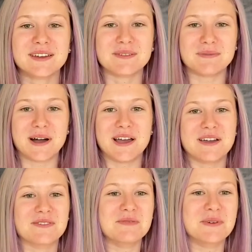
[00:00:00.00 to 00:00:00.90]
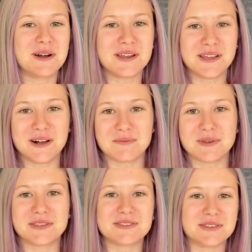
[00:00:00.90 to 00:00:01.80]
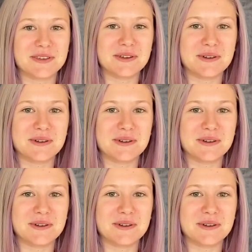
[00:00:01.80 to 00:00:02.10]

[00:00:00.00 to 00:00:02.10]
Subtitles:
Bye, everybody. I'll miss you.